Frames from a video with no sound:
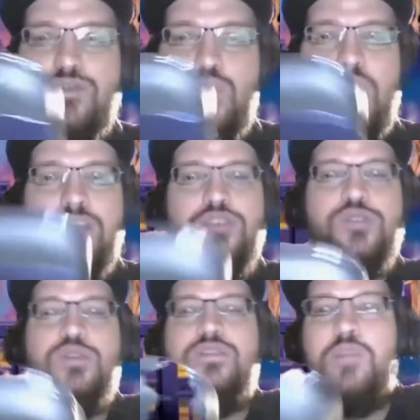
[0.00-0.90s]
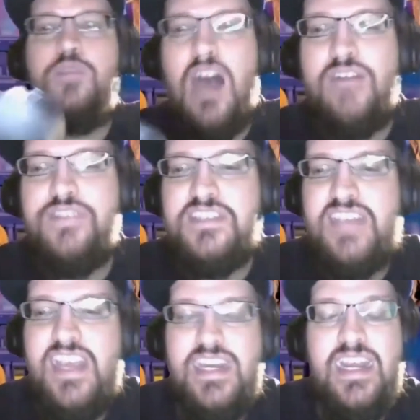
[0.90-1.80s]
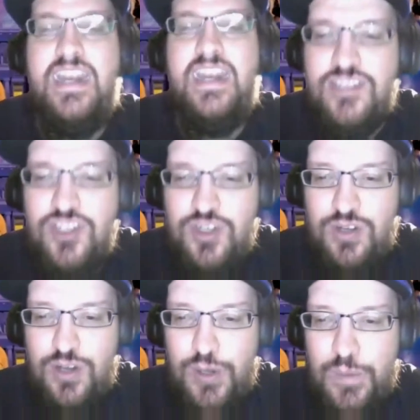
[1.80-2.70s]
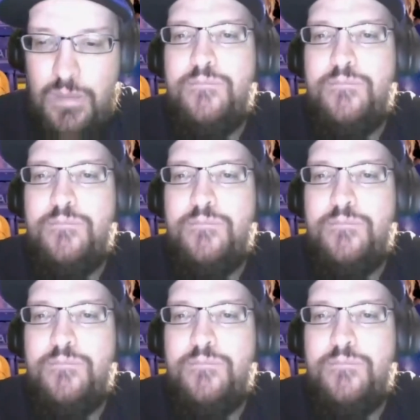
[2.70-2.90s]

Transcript: Dwight Schrute from The Office saying, it is true.